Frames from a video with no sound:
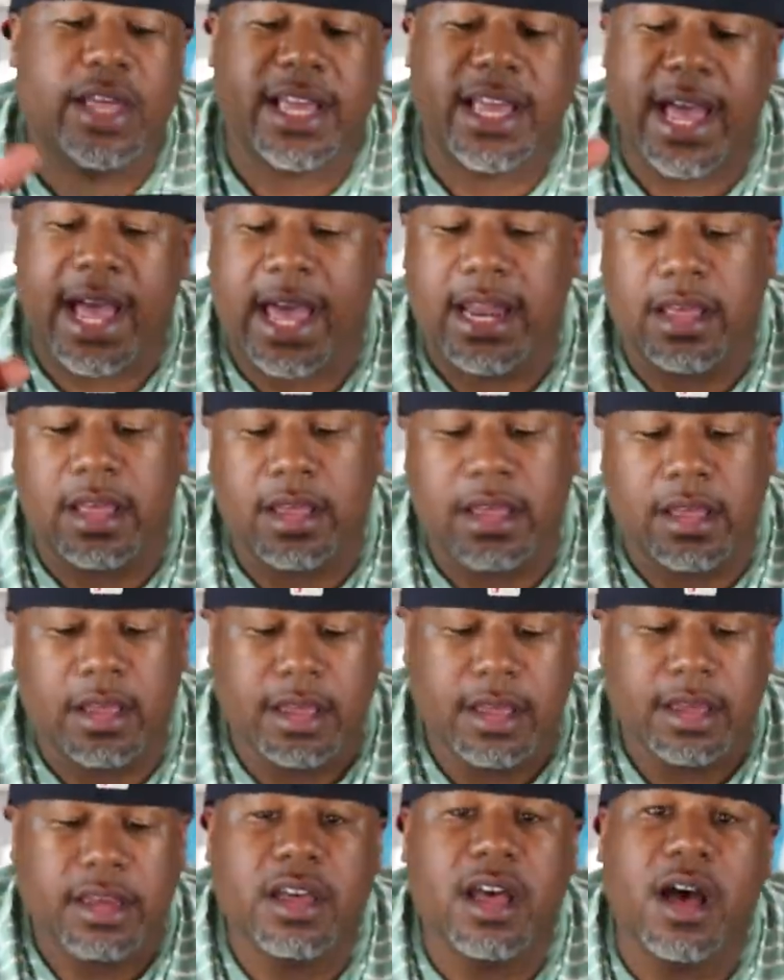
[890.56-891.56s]
that kind
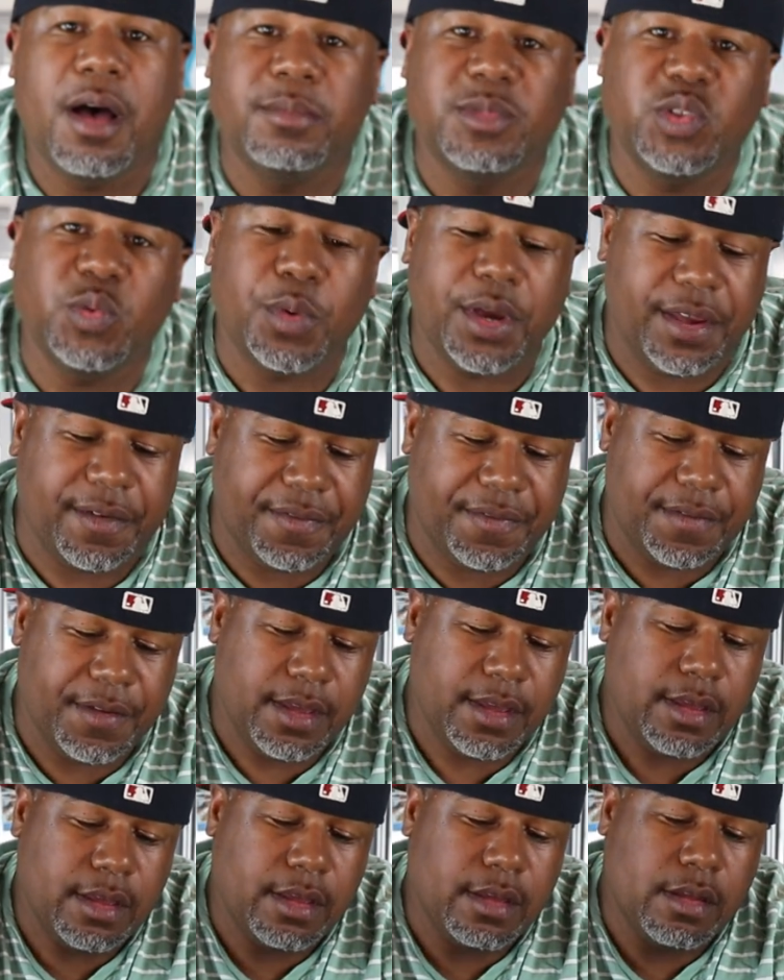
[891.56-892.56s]
of comes with
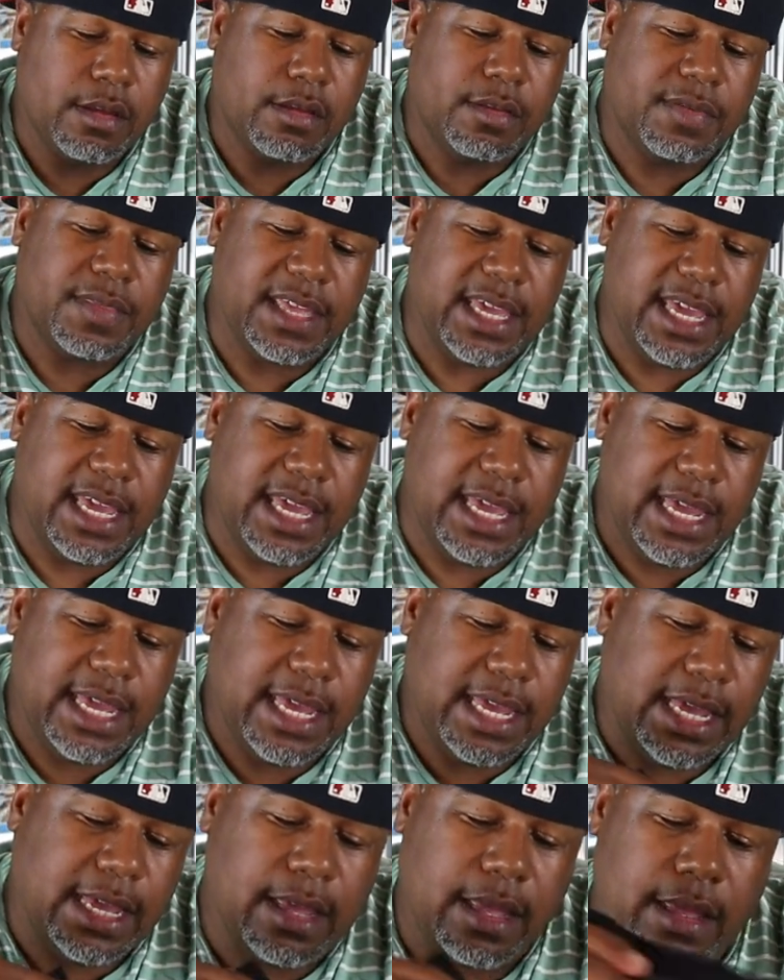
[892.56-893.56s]
the
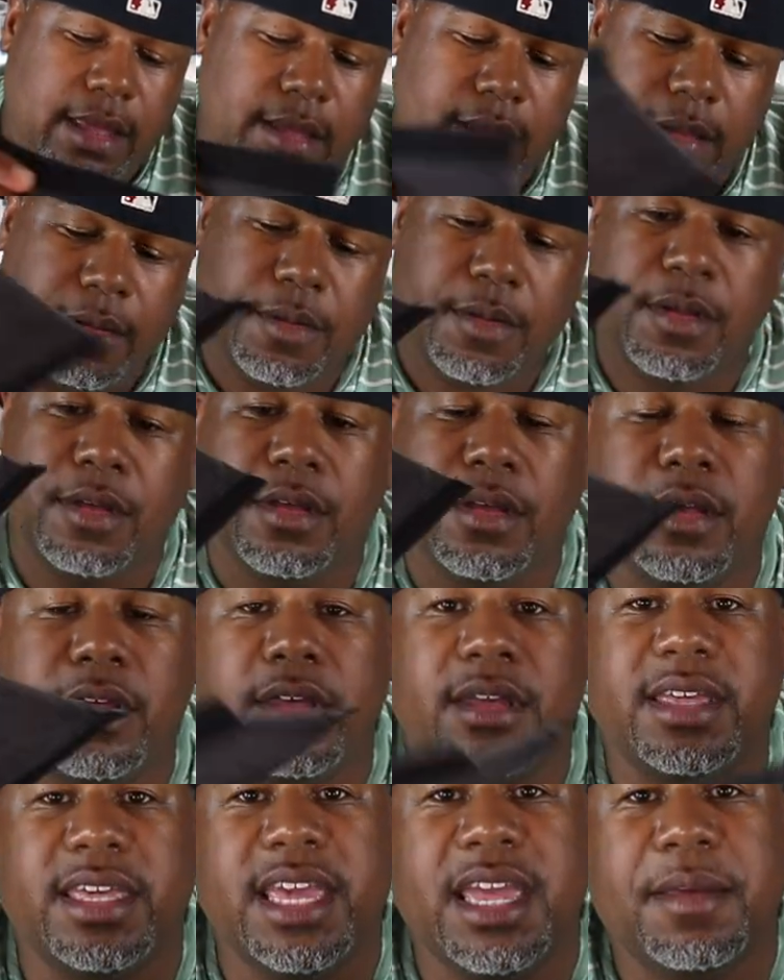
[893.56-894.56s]

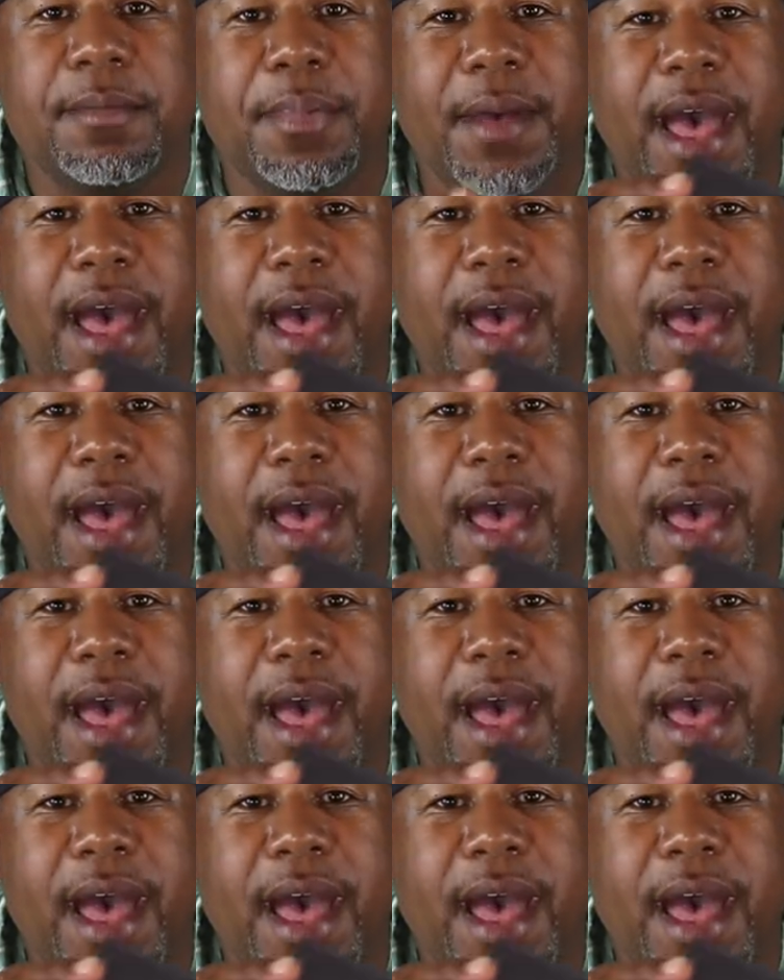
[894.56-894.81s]
kit